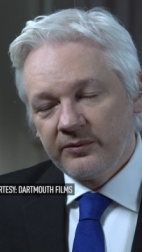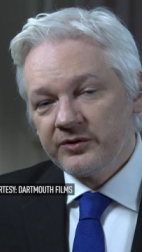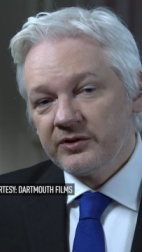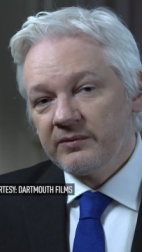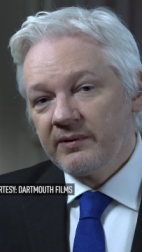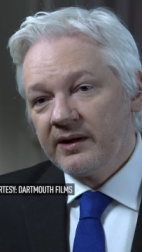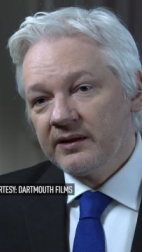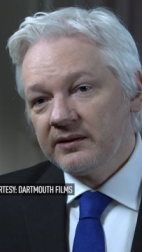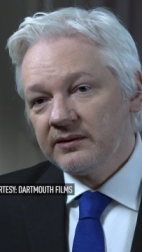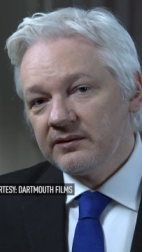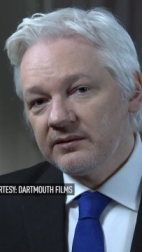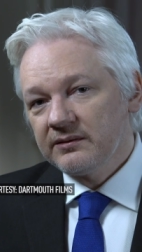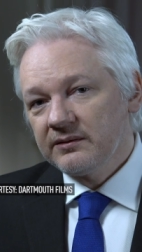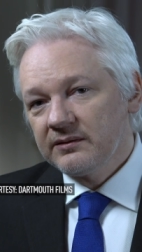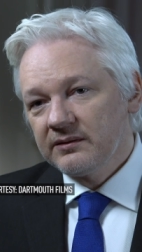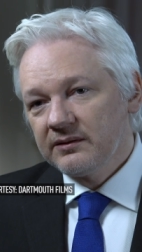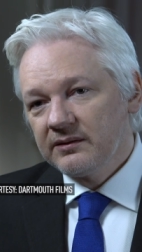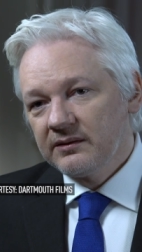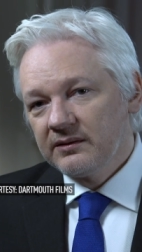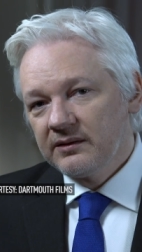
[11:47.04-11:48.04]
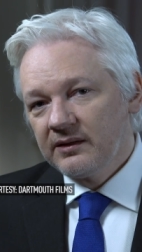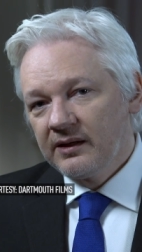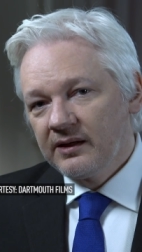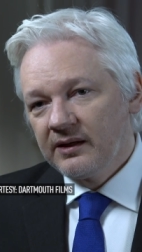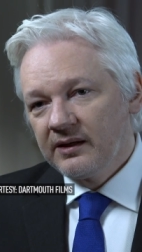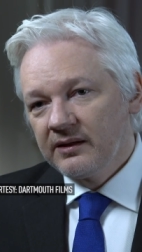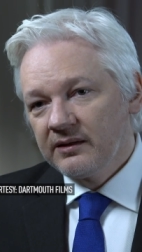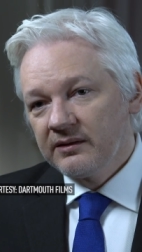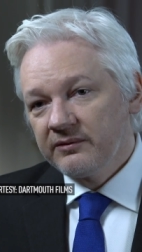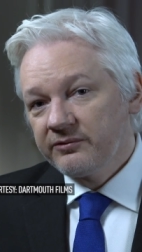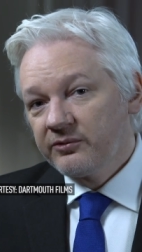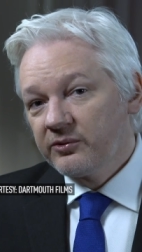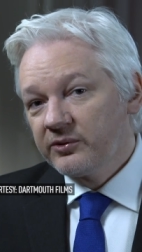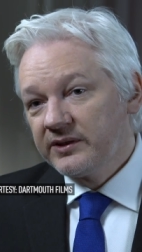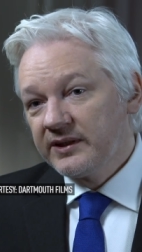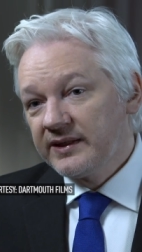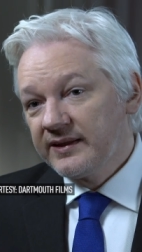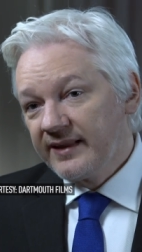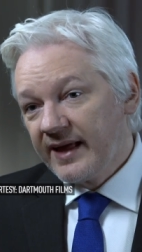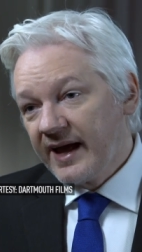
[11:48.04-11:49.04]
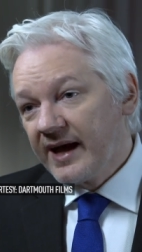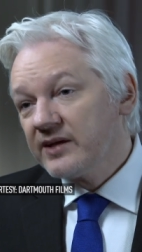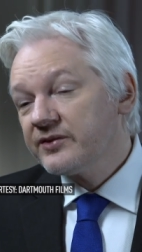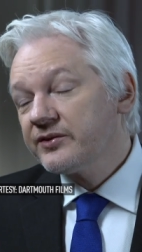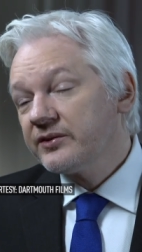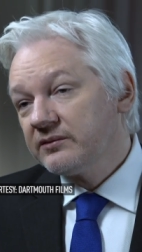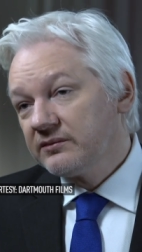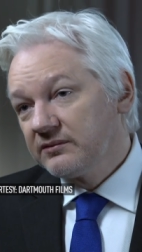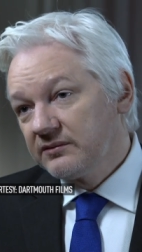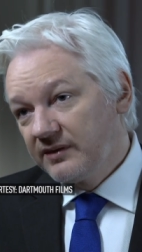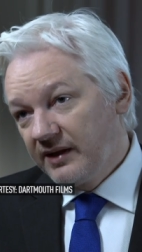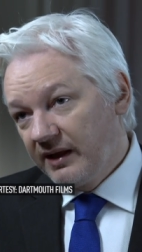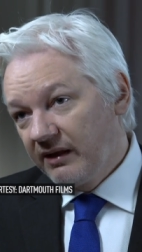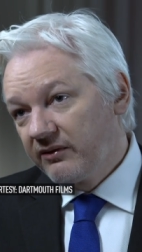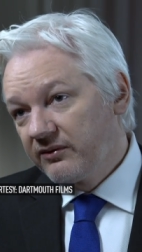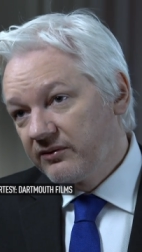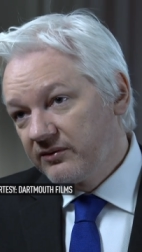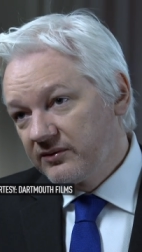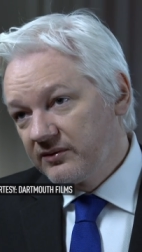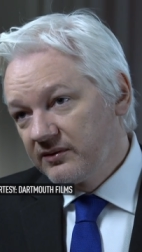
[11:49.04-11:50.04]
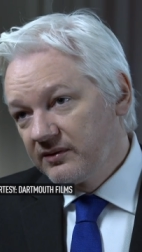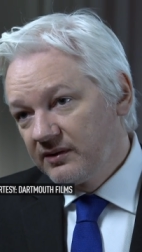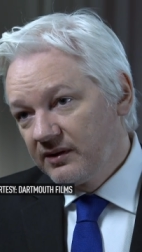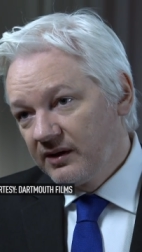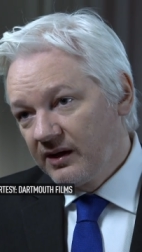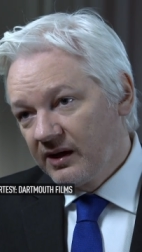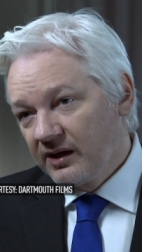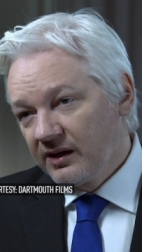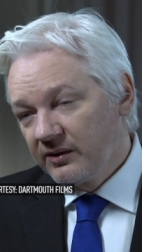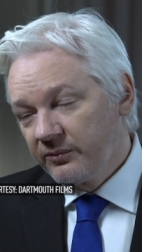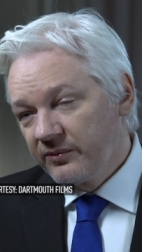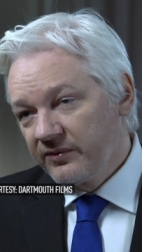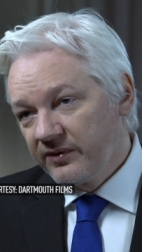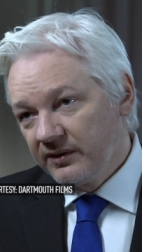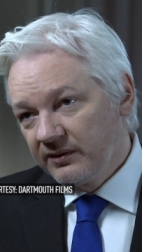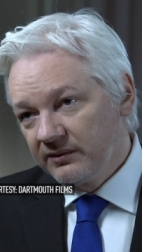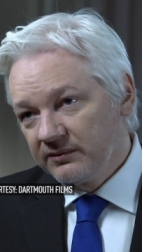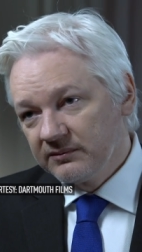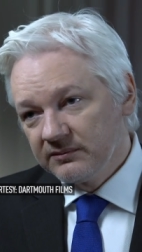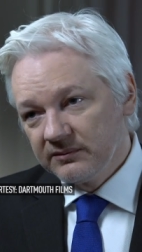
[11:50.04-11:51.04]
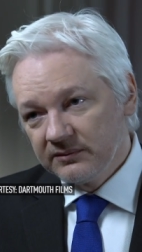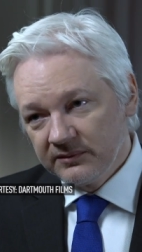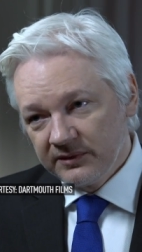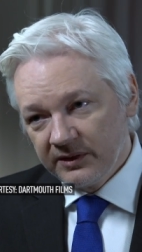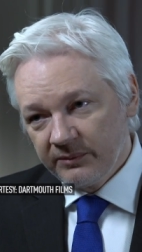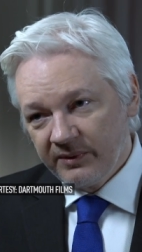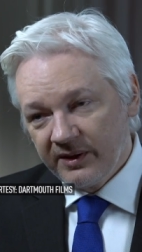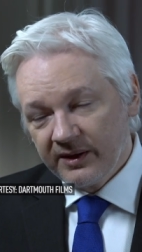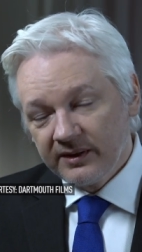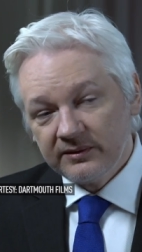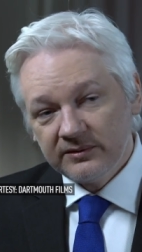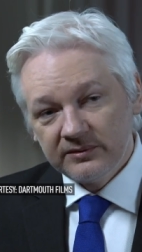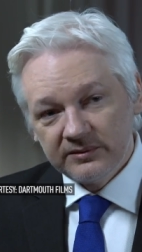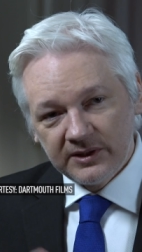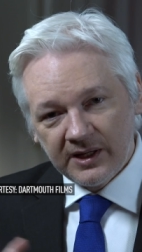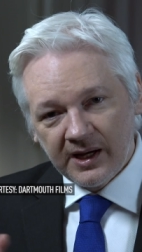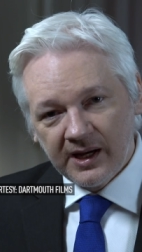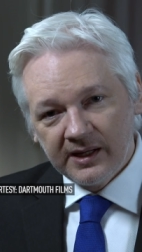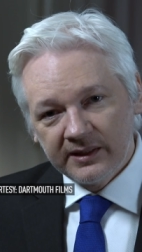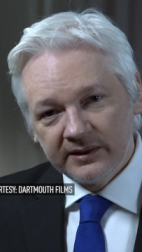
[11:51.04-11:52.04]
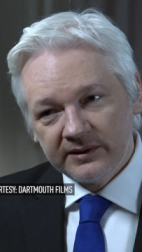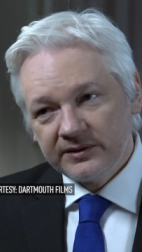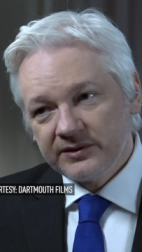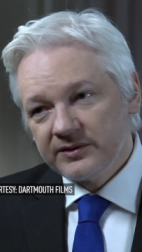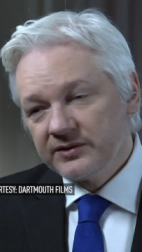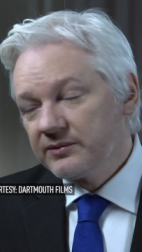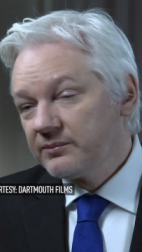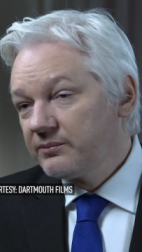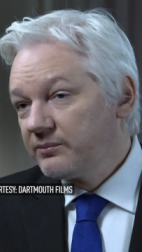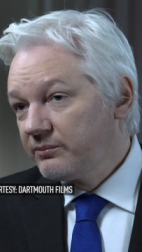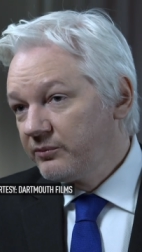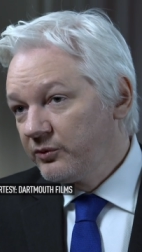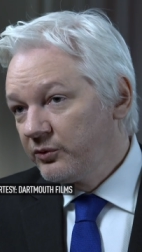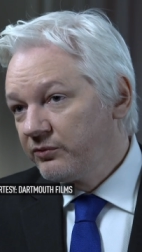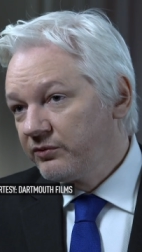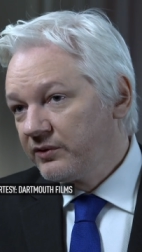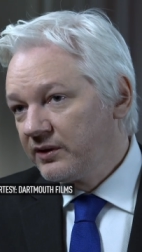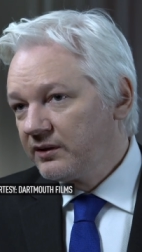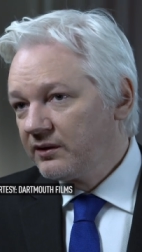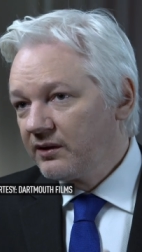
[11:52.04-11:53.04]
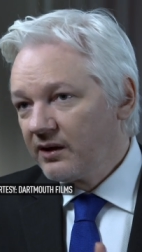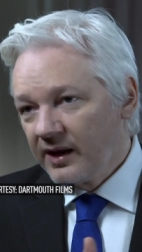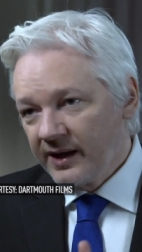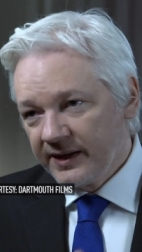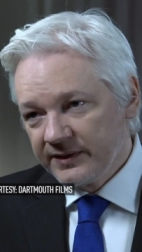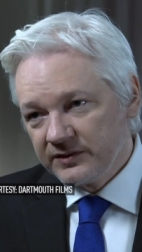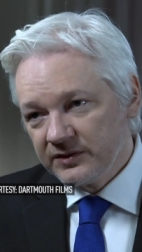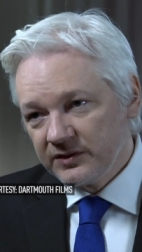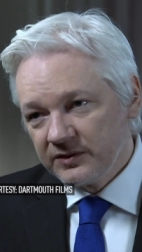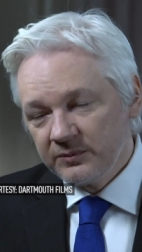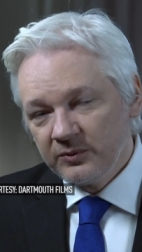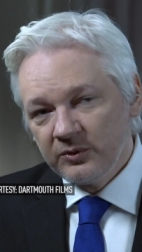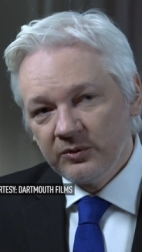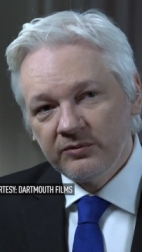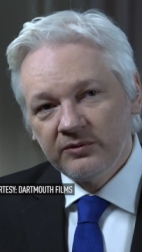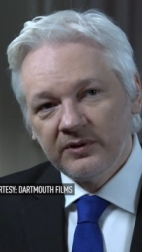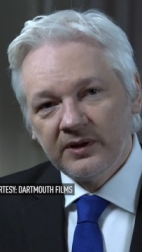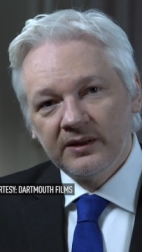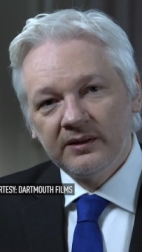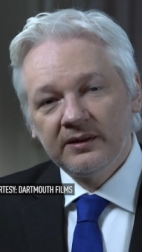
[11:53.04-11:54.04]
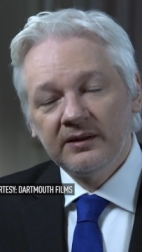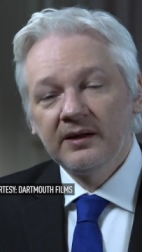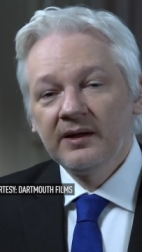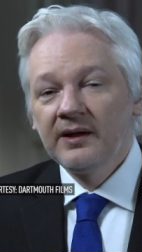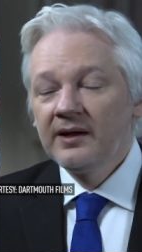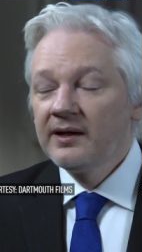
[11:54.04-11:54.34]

was around 40,000 deaths within Libya. Jihadists moved in, ISIS moved in.